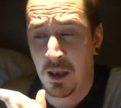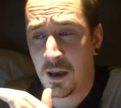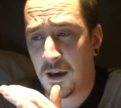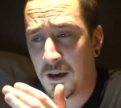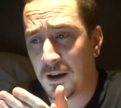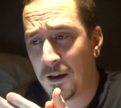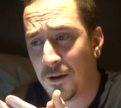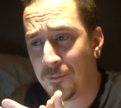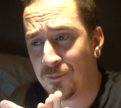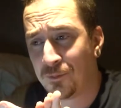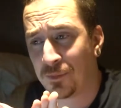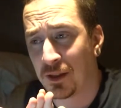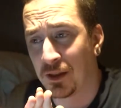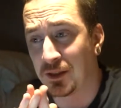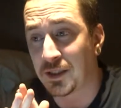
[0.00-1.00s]

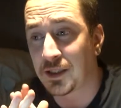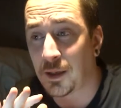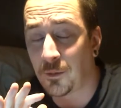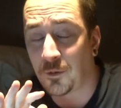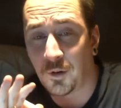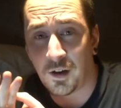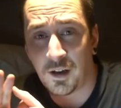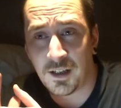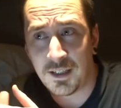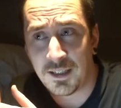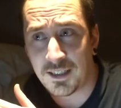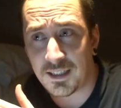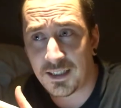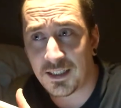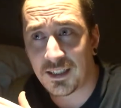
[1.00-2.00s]
To
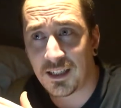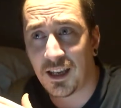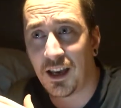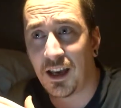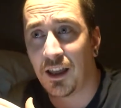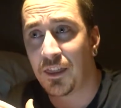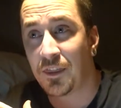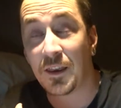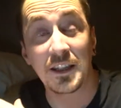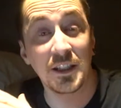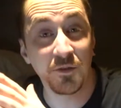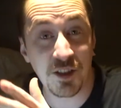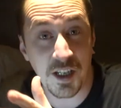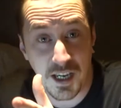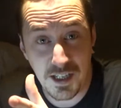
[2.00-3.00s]
summarise, things
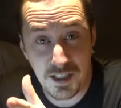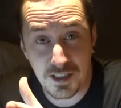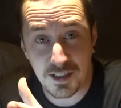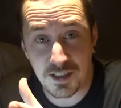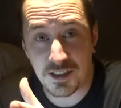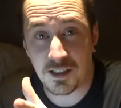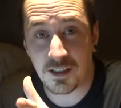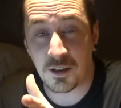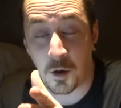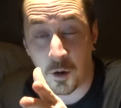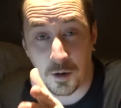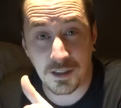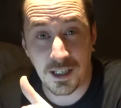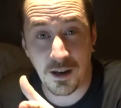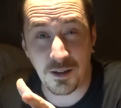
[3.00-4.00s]
have changed.
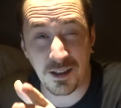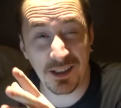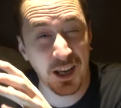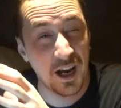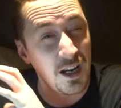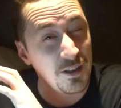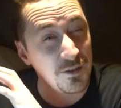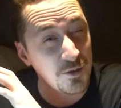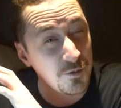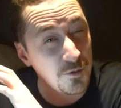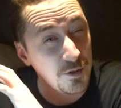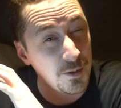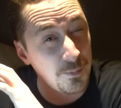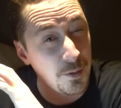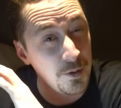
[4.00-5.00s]
Lockdown has kind of
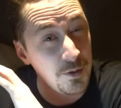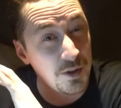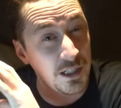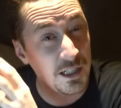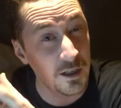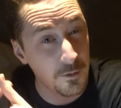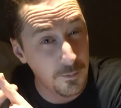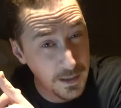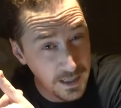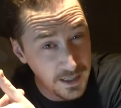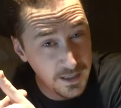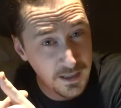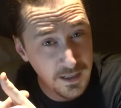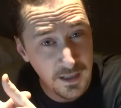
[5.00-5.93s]
screwed the pooch a little bit.